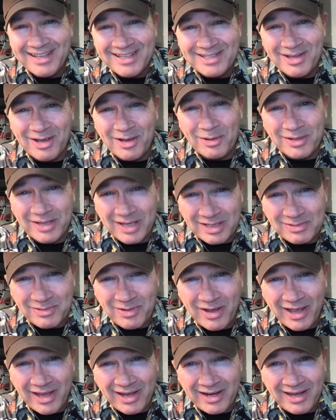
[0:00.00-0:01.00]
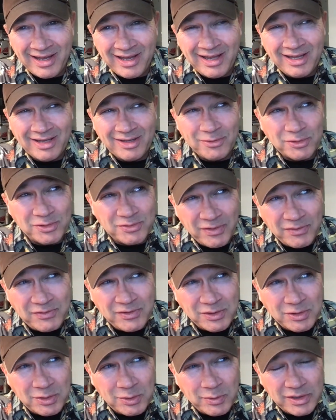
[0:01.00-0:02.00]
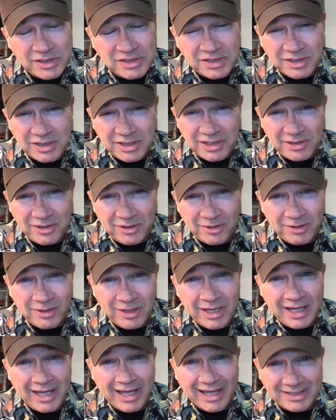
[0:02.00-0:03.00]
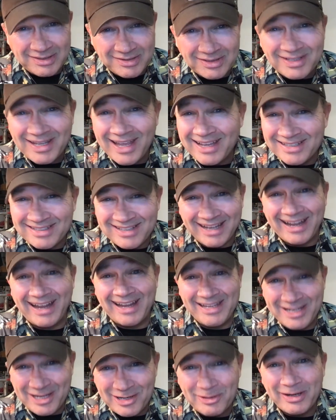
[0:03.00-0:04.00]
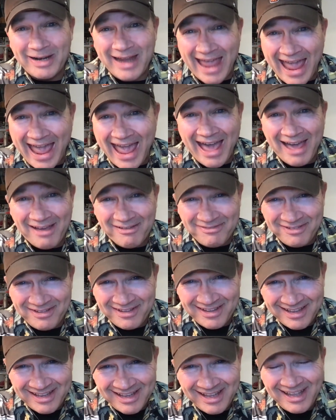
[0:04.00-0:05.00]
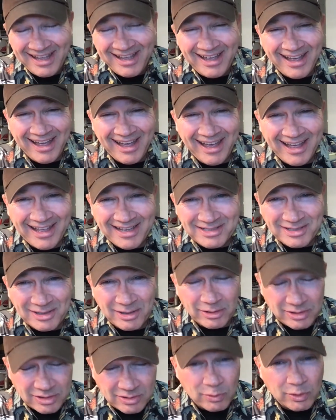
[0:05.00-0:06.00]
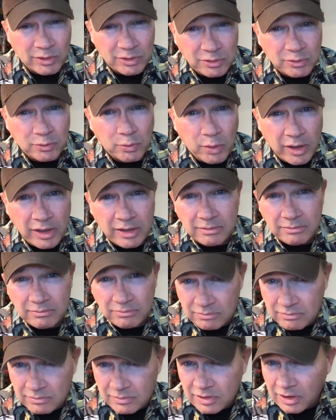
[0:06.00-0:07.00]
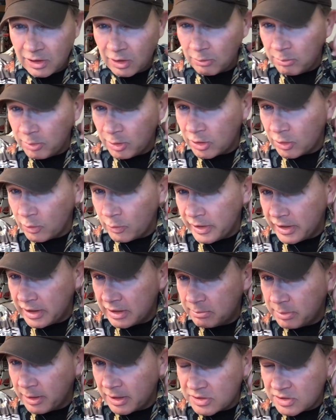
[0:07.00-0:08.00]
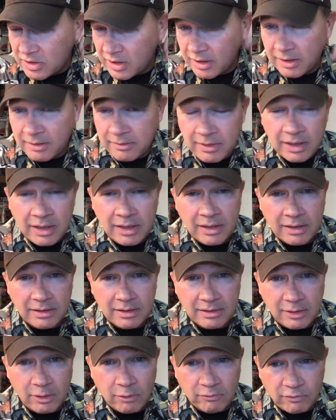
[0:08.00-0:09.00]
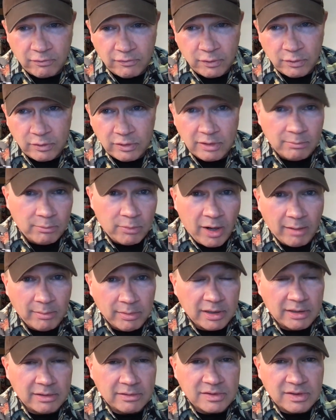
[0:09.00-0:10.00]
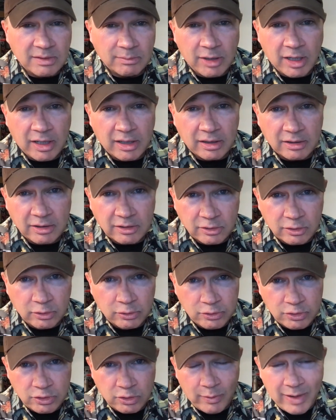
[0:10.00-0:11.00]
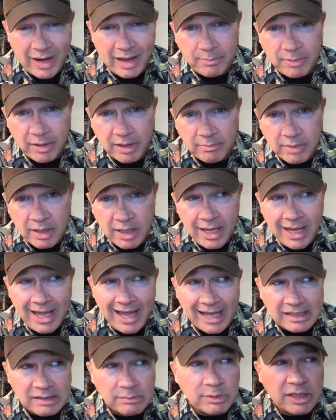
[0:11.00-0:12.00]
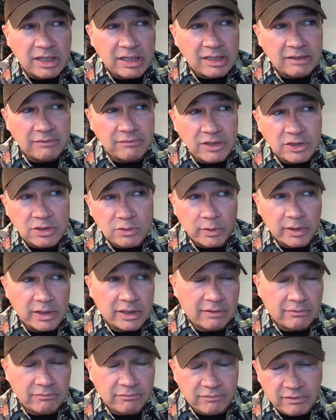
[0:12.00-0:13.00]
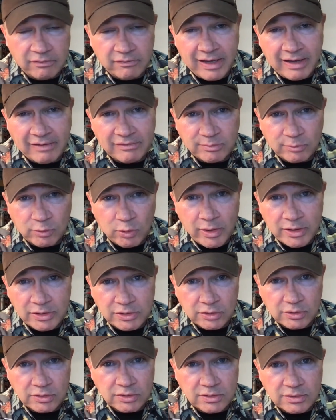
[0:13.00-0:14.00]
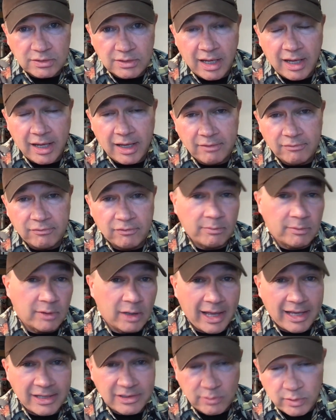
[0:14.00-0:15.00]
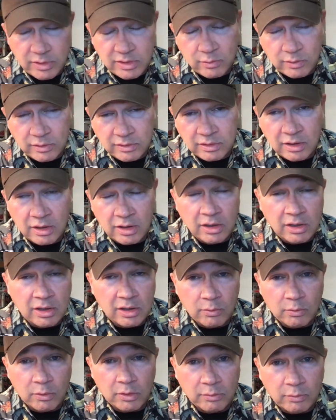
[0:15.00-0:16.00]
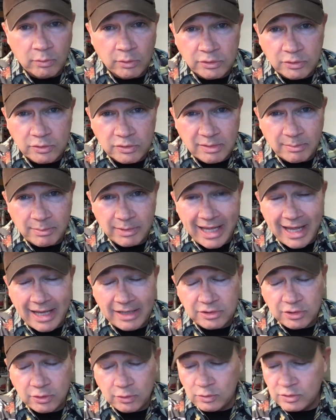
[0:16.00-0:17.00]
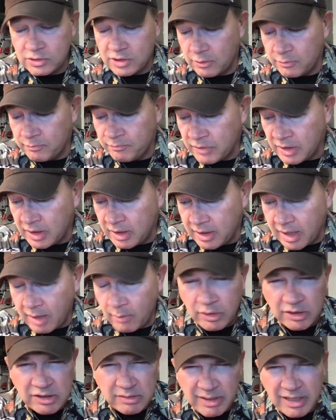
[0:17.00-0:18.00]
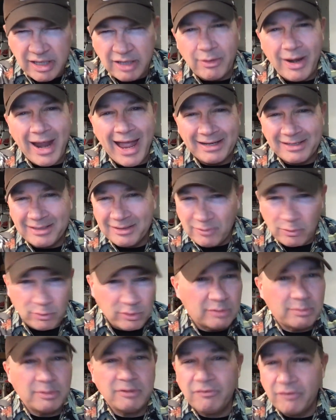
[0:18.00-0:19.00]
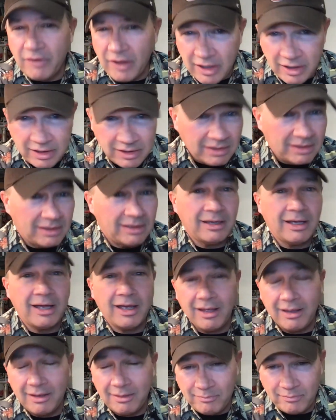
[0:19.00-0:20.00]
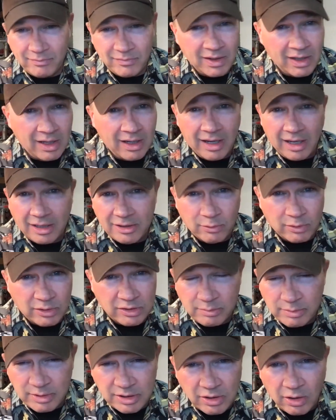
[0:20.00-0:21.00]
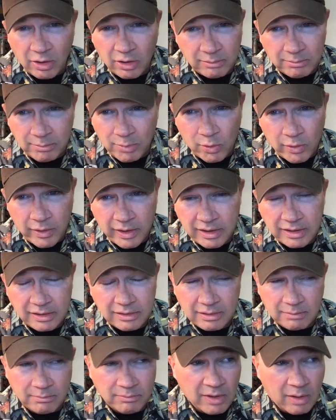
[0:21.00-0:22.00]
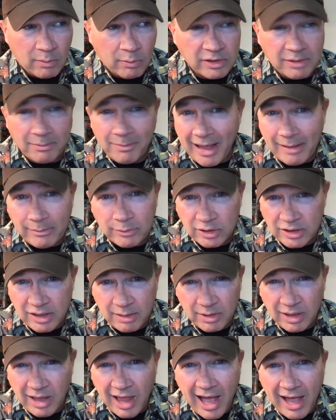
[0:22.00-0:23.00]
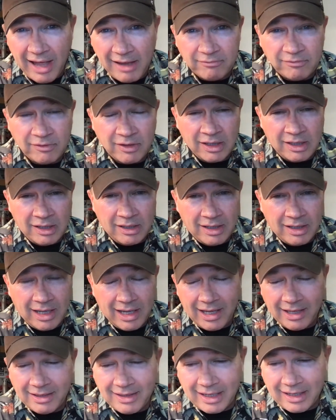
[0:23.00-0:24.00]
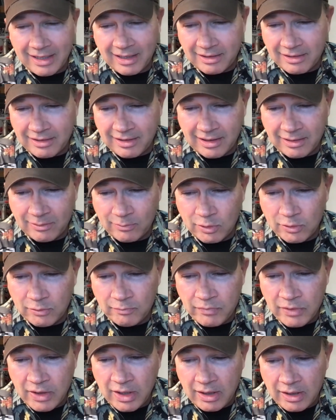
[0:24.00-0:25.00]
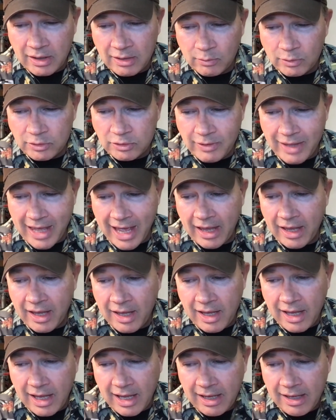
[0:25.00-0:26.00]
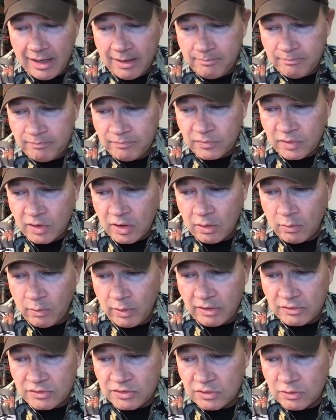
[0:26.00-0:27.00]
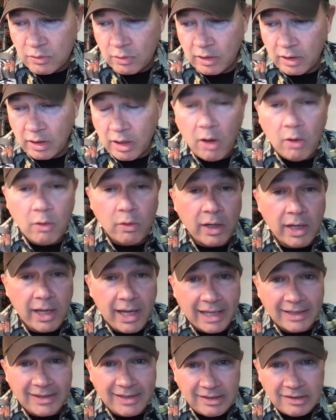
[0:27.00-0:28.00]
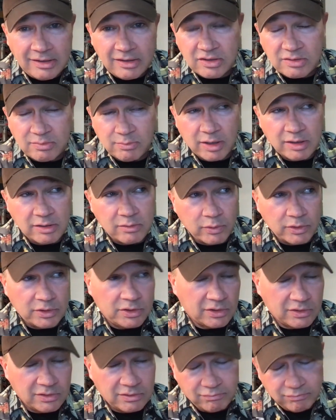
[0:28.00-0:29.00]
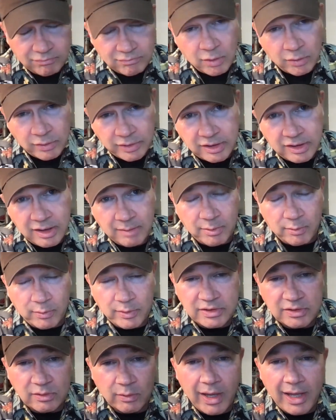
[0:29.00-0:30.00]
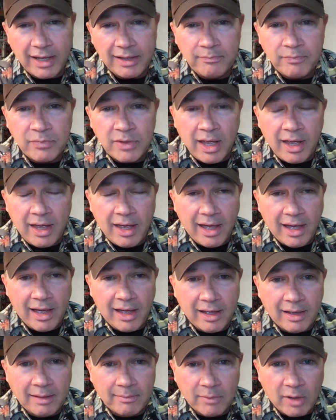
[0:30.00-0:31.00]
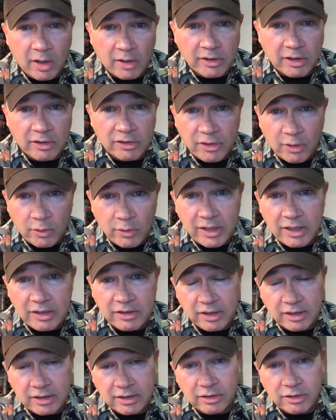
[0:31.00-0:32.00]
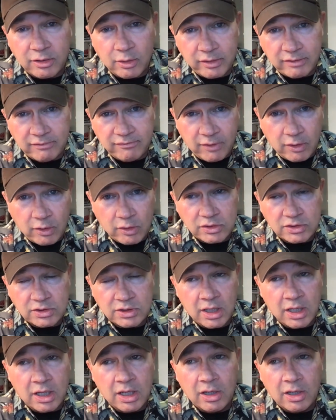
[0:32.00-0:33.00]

So guess what? There's 52 weeks in a year. It's going to take us like a year and a half uh, to go because we're going to do one, you know, book a week plus the the overview and then probably some kind of conclusion or wrap up at the beginning of each week. If if you have some questions uh, from the last week, would we'll we'll do some of that too. So I want it to be interactive. I want it to be fun. Um, I don't want it to be dull and boring. The, I want the Bible to come alive uh, that kind of thing. We'll we'll do that. Um, what else is going on? Oh, at the end of this month, which is only a couple of weeks away, um, on the 30th and 31st,